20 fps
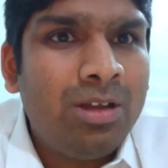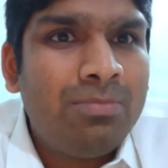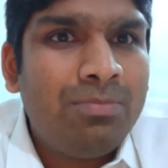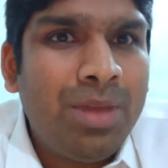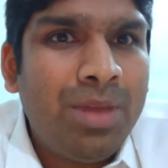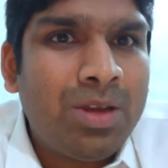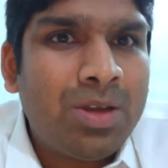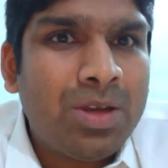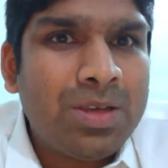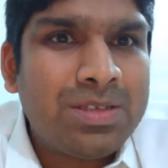
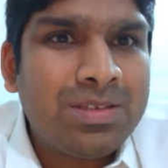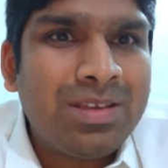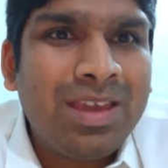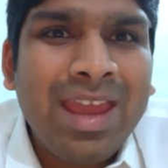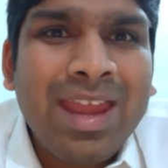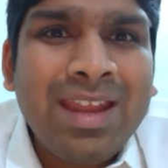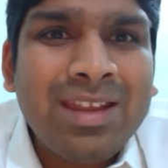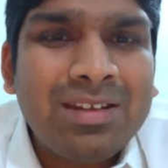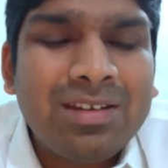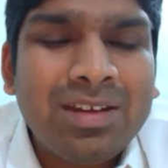because
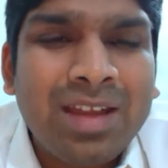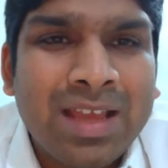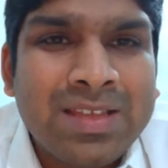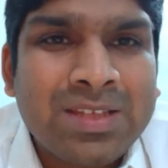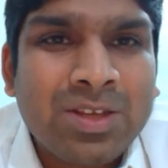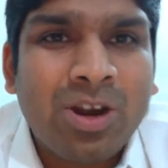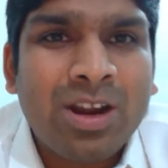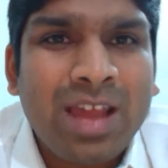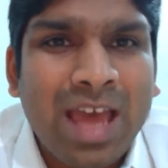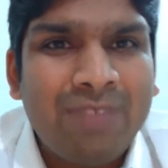GATE
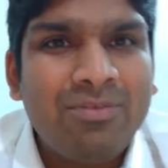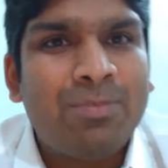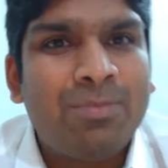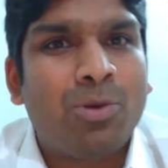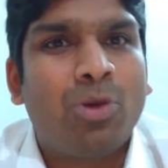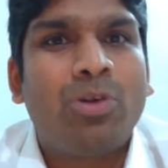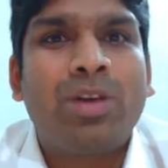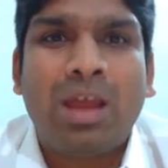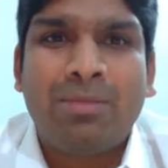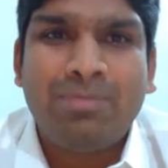does not have a
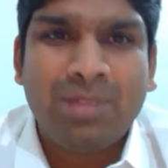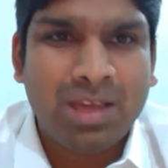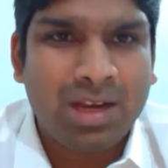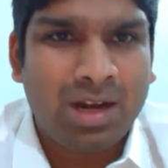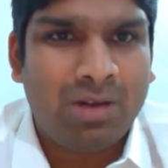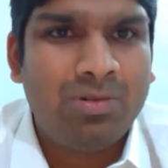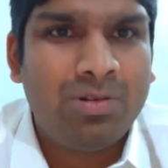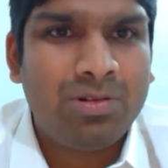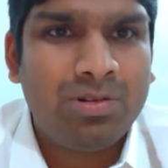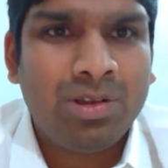programming
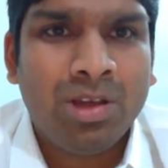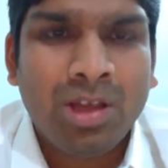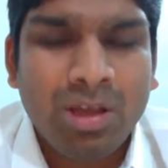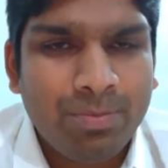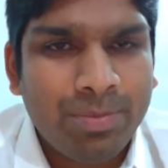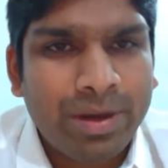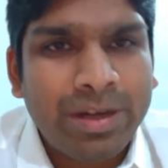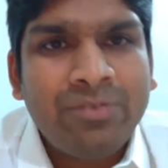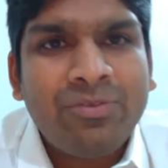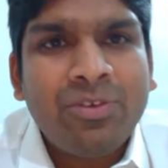round.
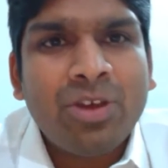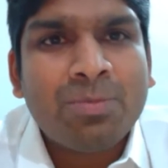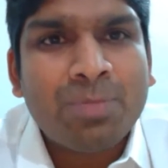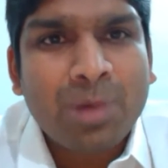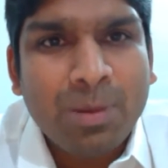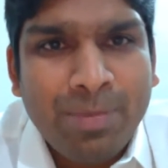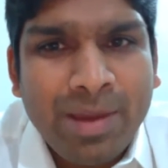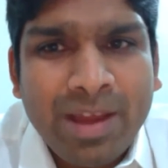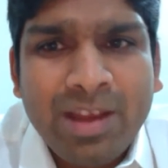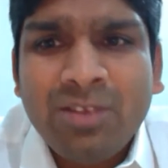But if you're
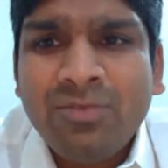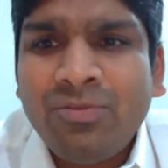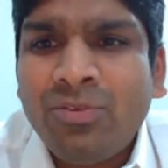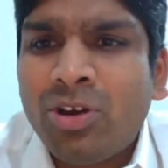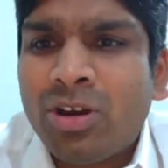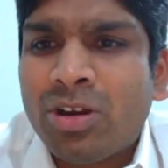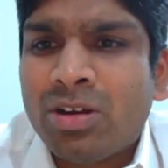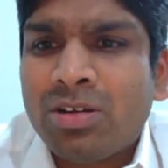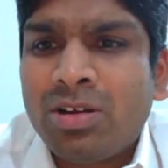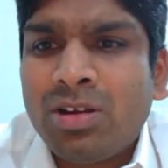preparing
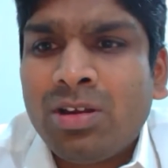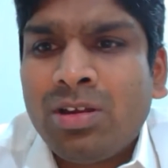for